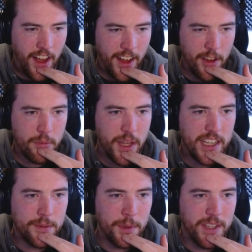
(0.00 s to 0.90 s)
ion
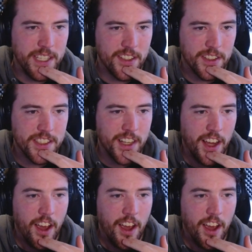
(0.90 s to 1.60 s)
plasma research.